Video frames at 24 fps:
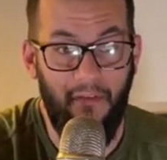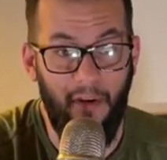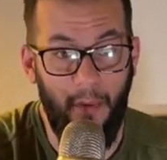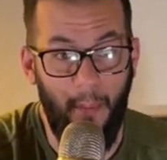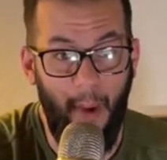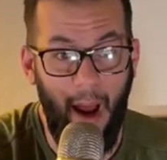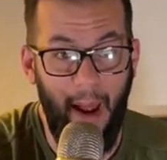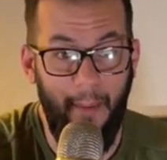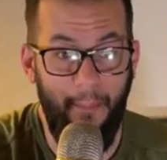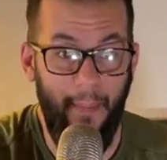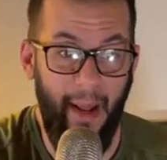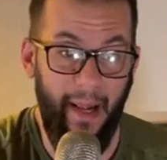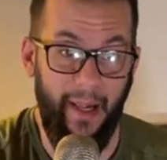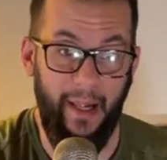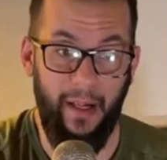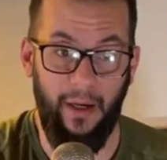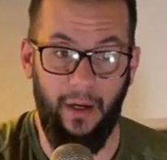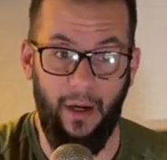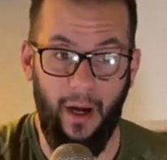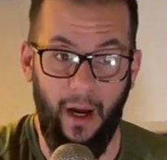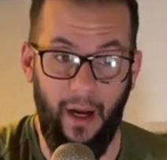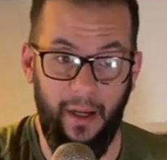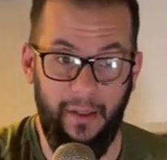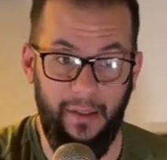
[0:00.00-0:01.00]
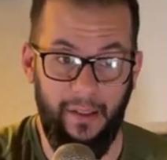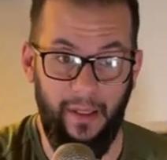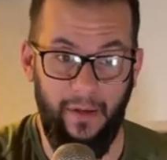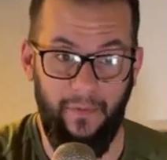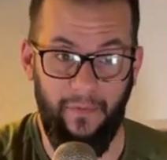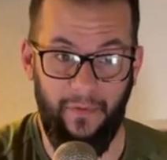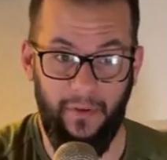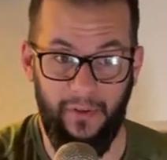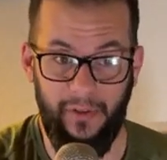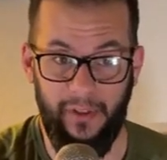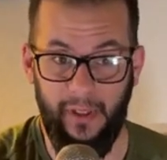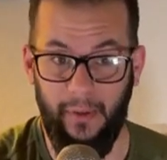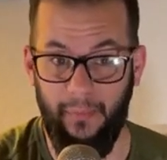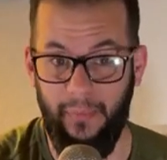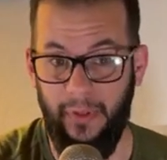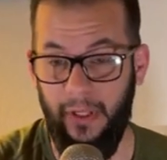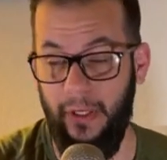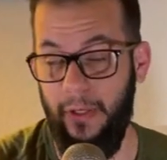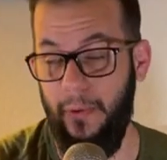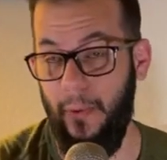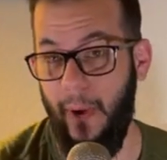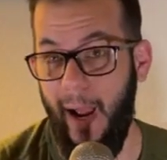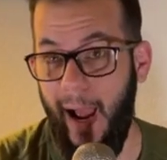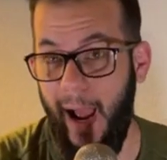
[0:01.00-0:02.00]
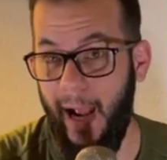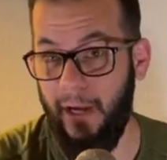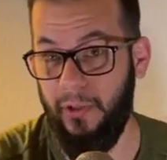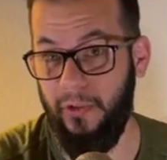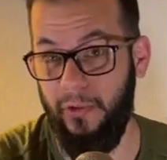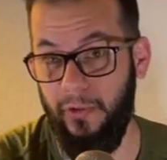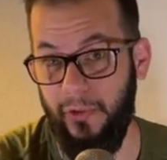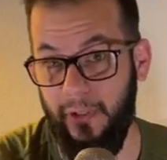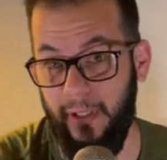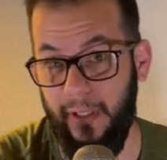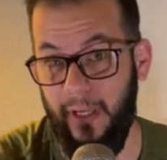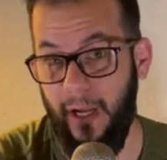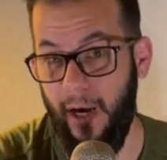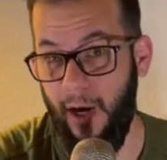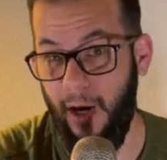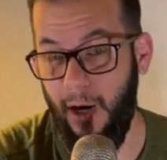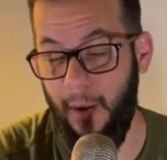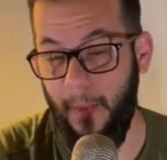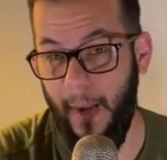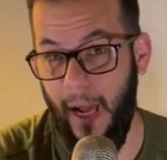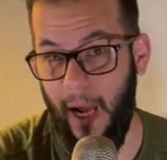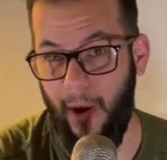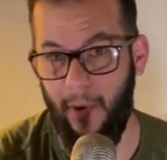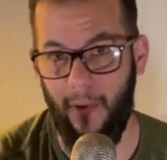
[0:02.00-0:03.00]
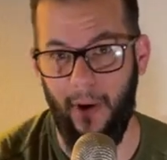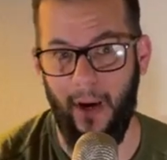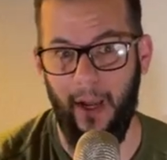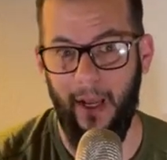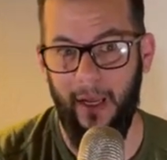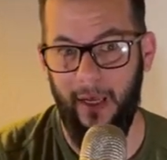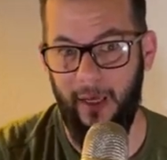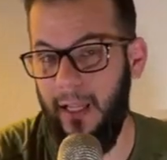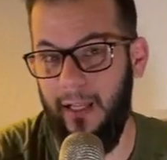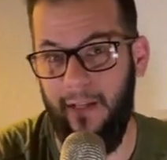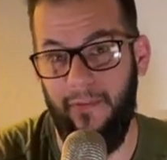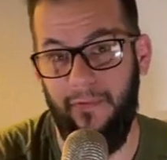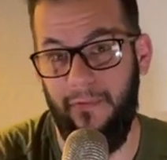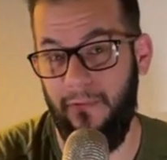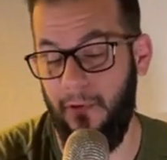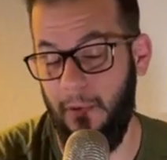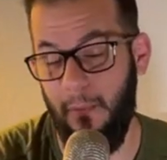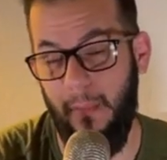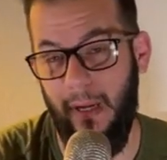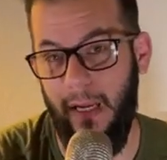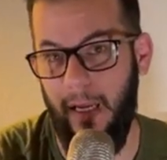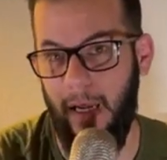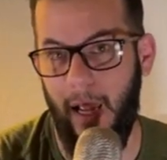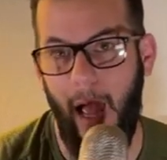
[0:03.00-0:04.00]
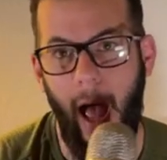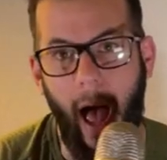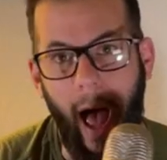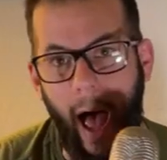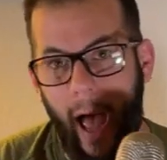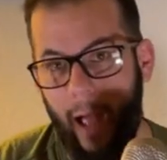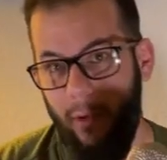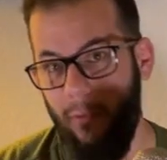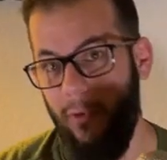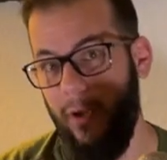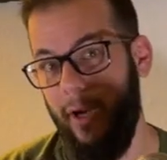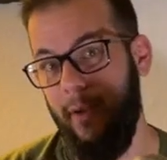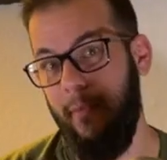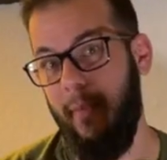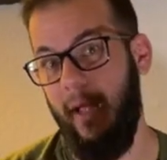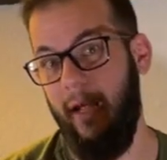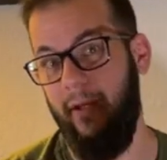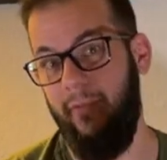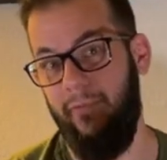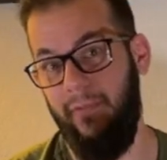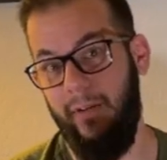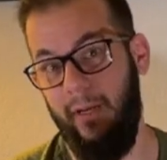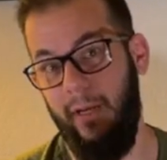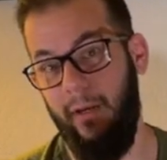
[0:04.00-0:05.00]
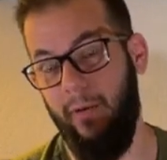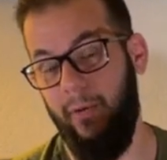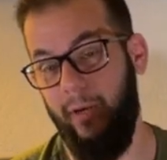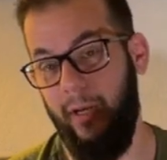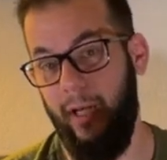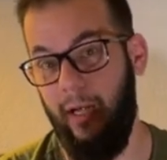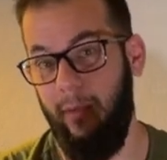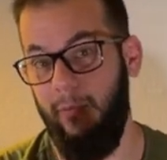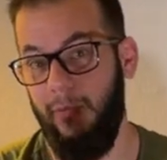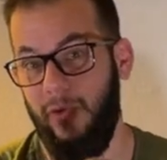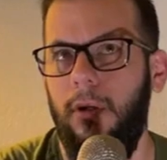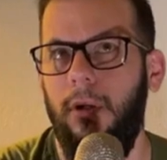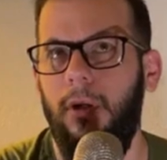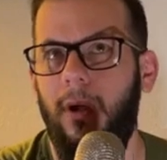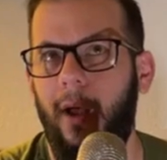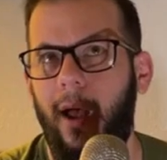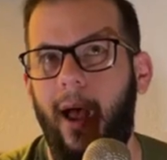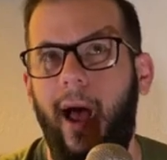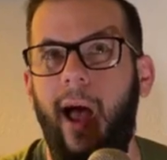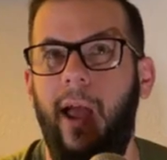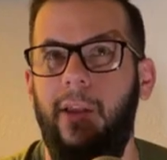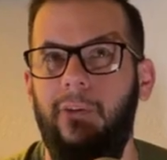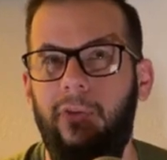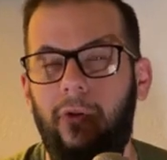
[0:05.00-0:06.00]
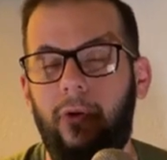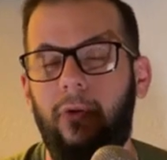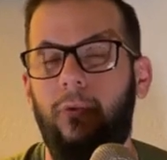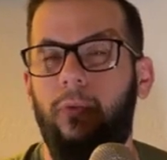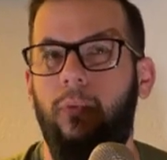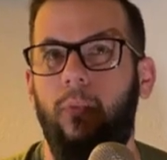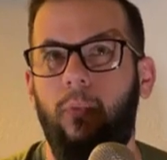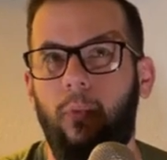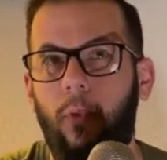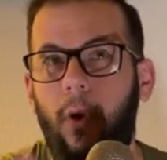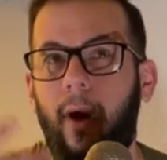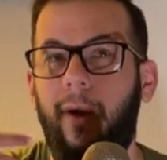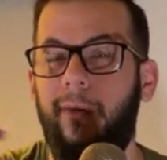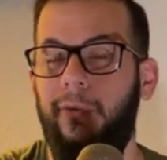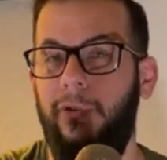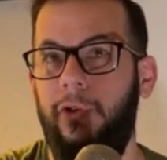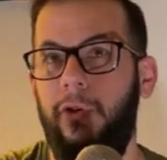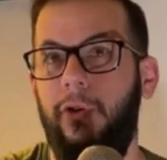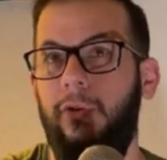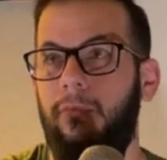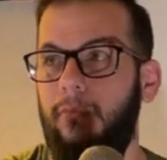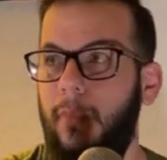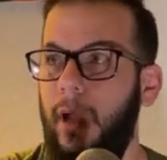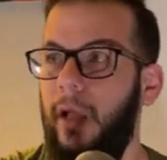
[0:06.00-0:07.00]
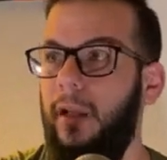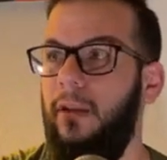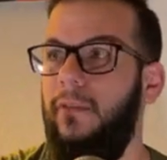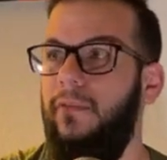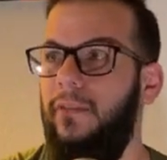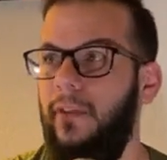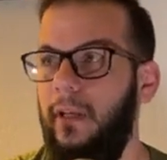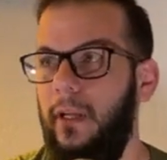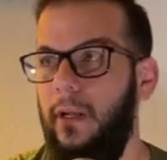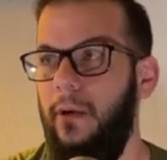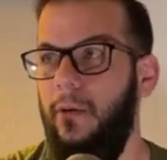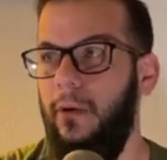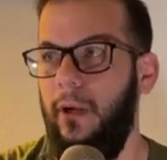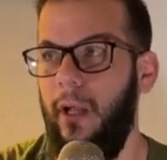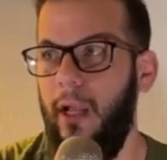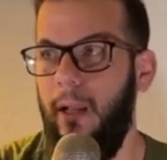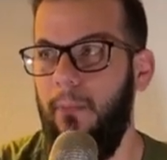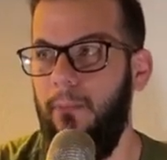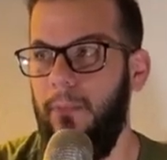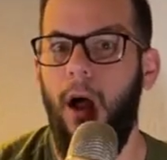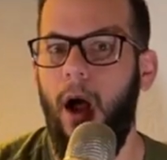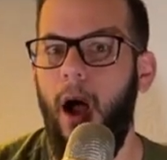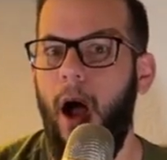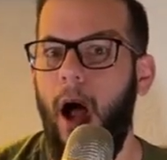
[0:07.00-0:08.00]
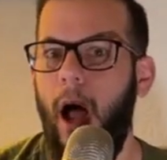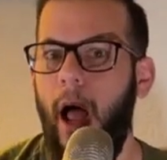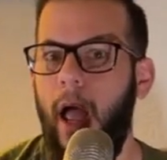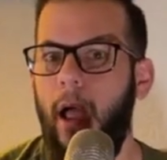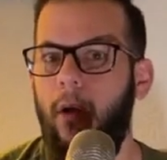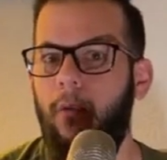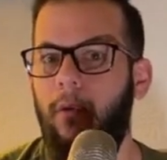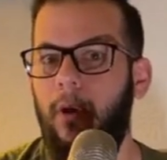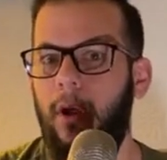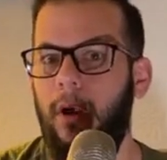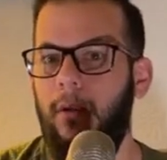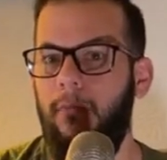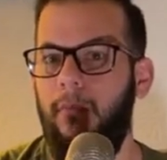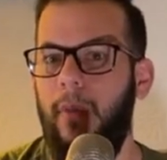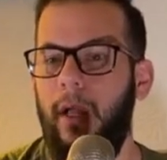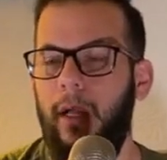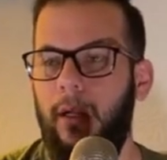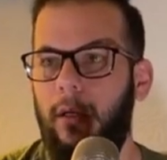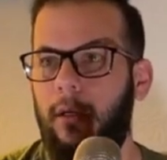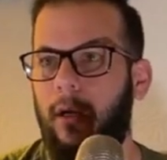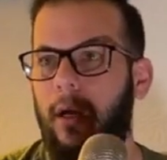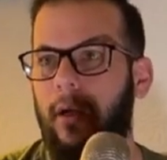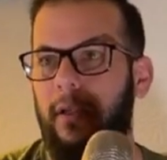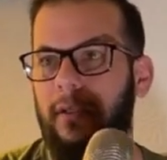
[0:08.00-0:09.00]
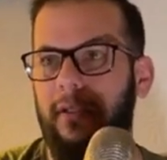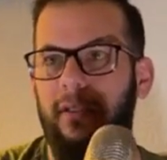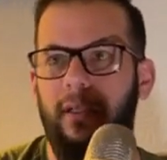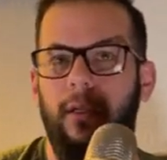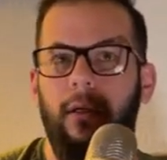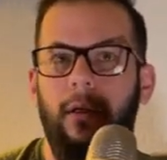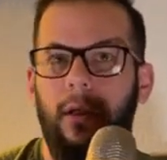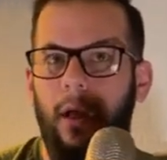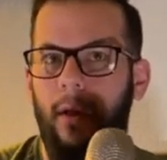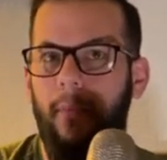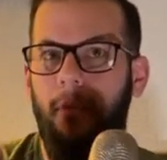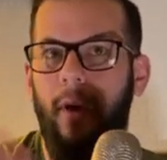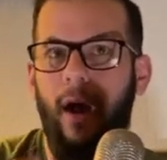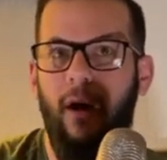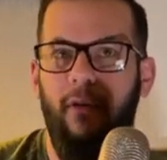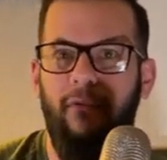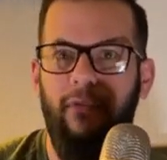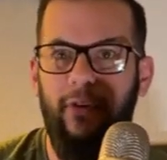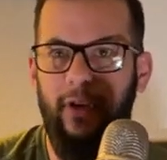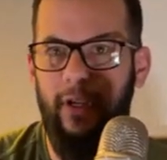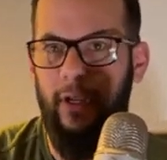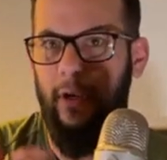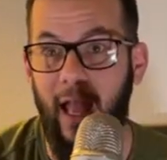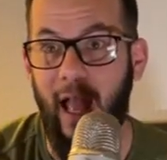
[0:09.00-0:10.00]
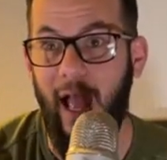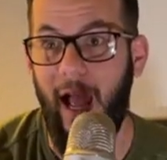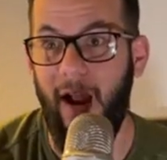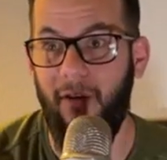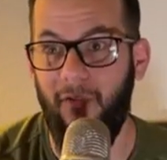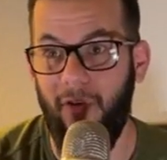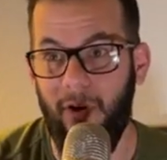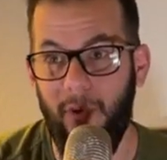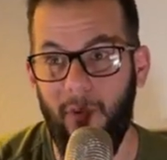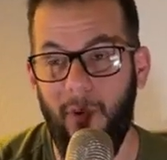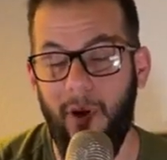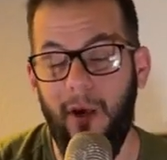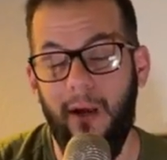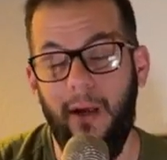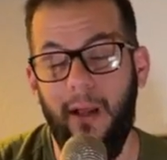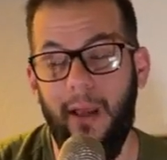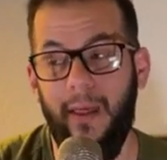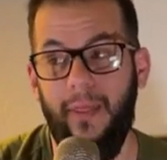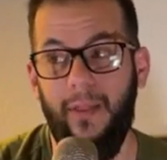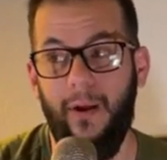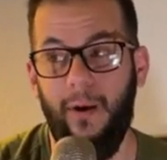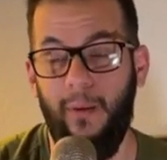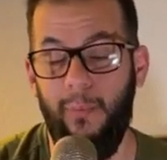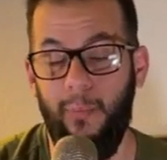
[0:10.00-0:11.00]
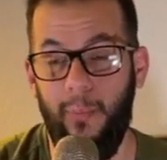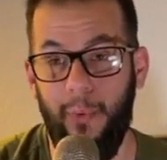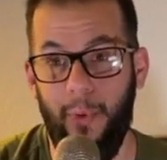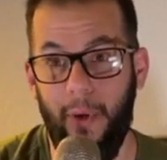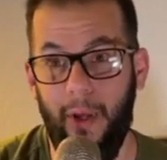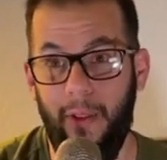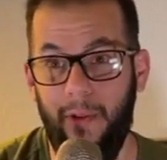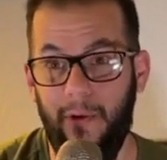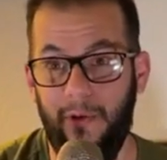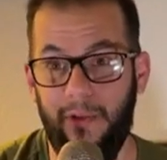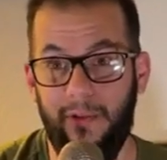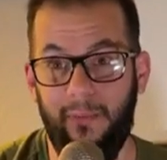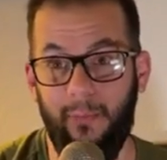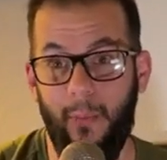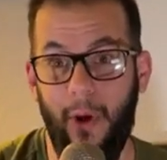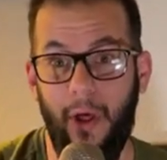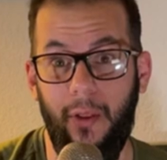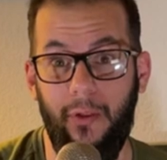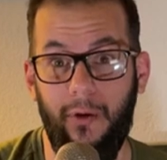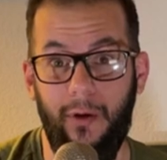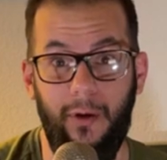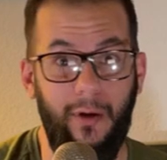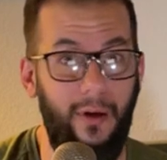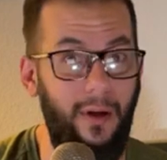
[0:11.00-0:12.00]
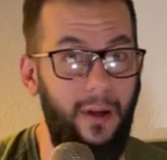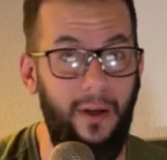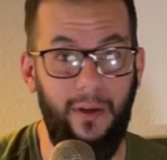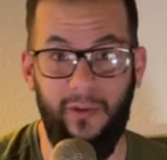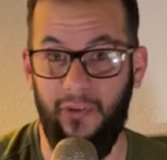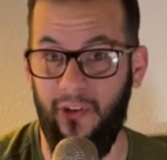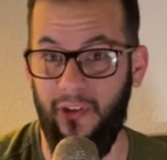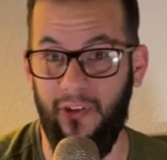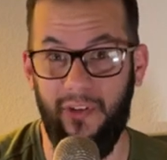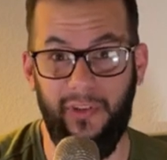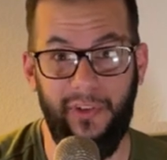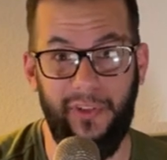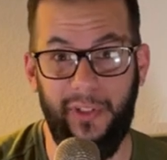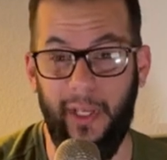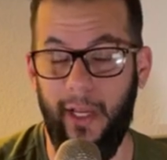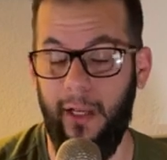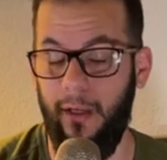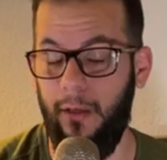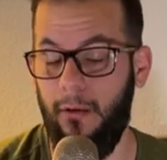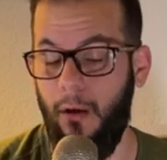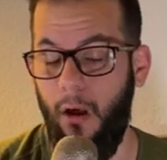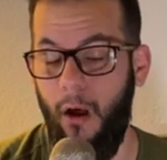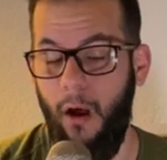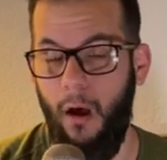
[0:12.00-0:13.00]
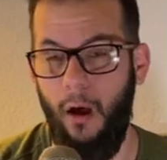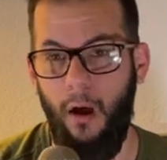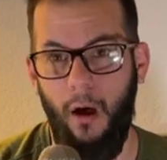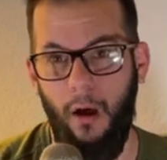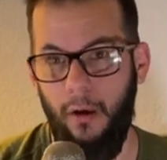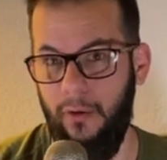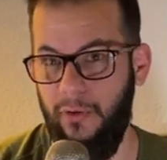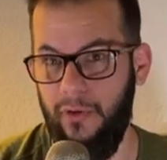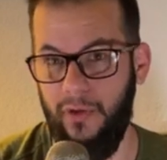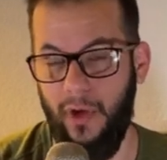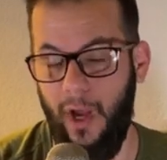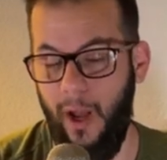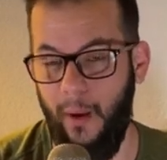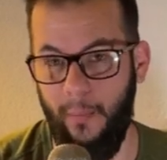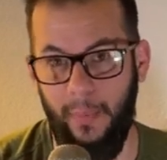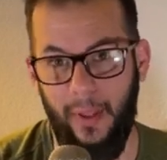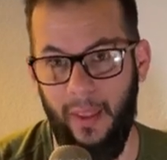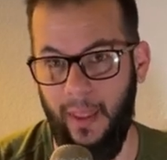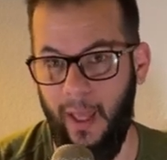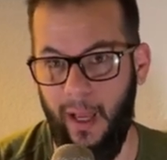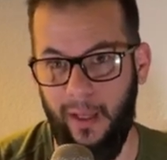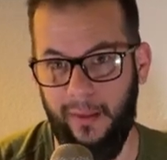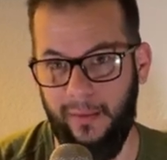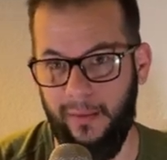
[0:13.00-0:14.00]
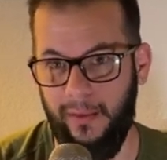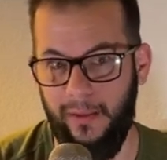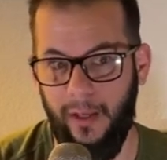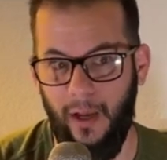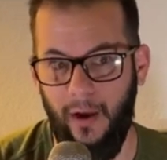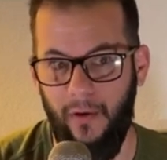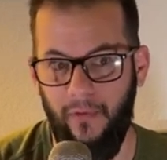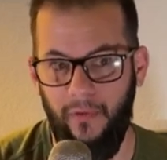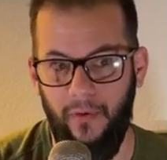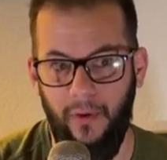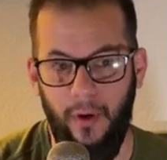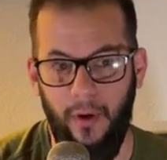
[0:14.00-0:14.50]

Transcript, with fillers: mind making content for something you actually care about, right? For me, I want to make video games. Right? I do want to make video games. I want to make content about video. Everyone and their brother's mother is just like on top of that stuff.